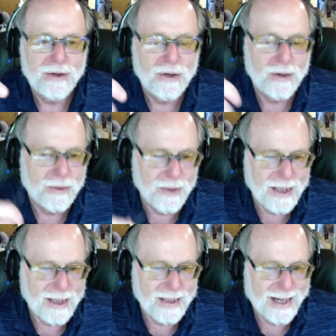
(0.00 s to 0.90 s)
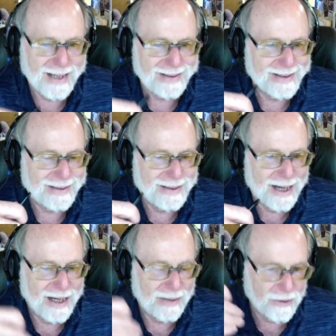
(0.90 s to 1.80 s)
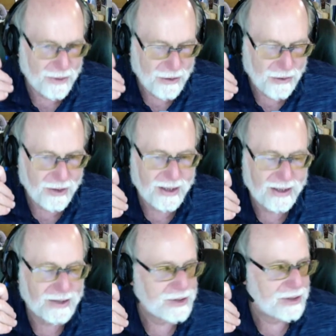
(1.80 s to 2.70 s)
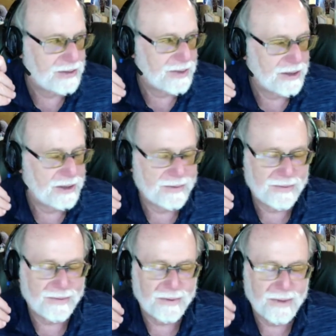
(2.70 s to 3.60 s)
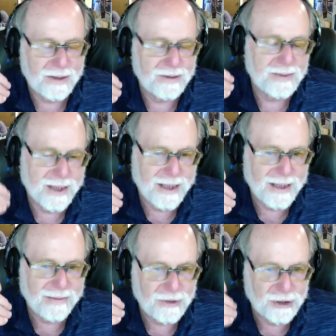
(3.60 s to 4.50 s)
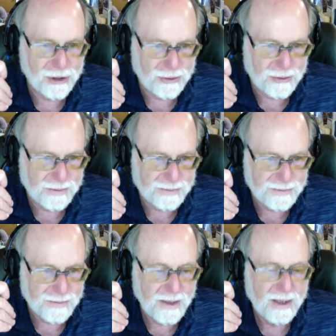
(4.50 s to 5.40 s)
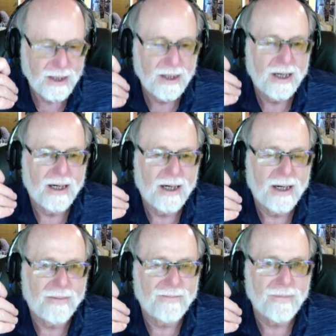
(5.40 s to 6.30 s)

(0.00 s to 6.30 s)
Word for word: you know, in reading that today, we're recording this in the middle of, well, at the beginning of June, um,